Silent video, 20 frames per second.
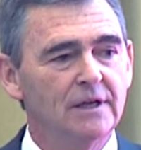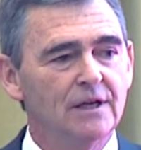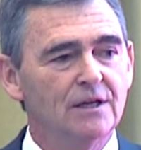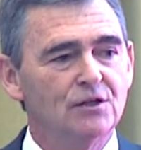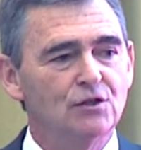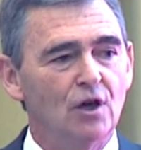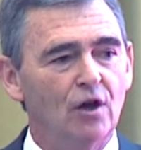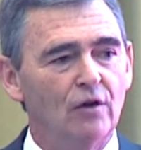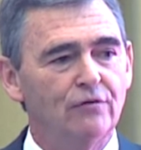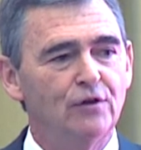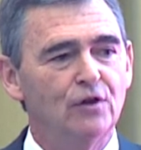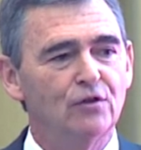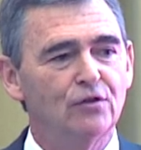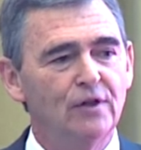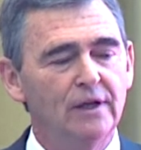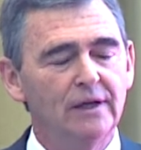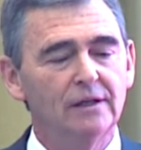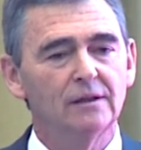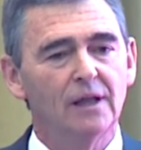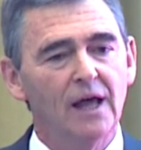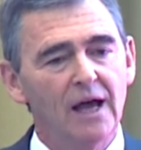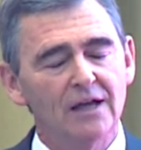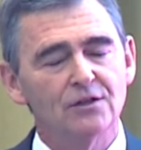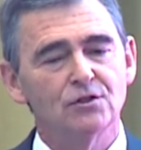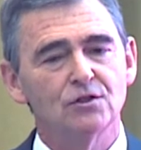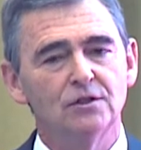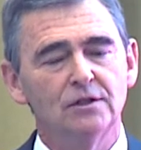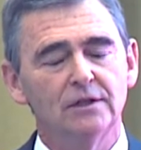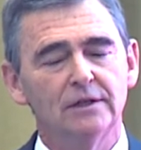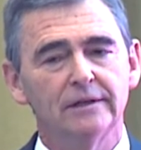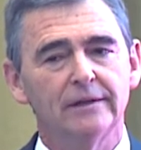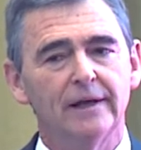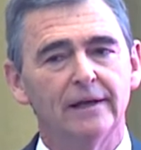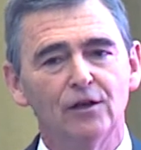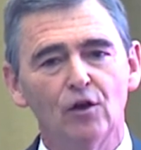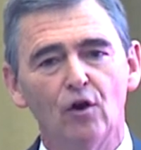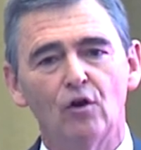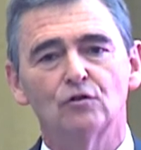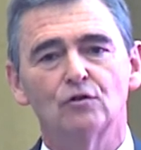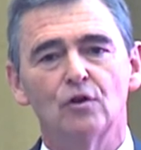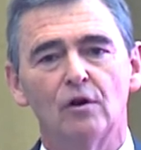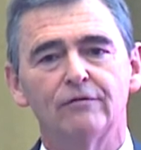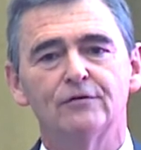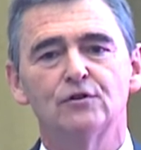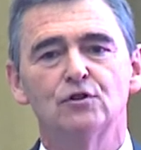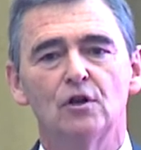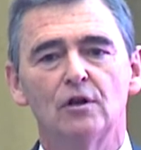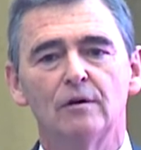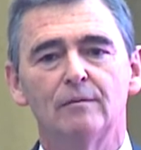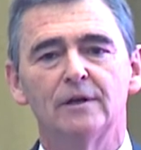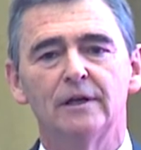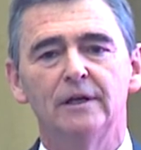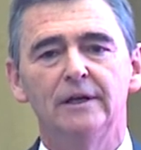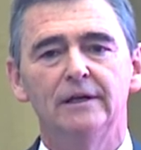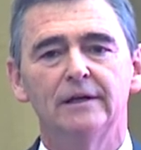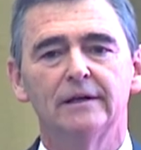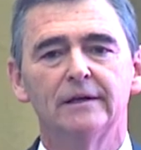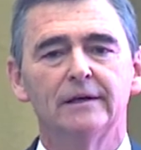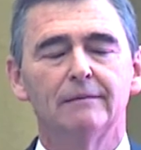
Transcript: So if you think last year they knocked off Germany,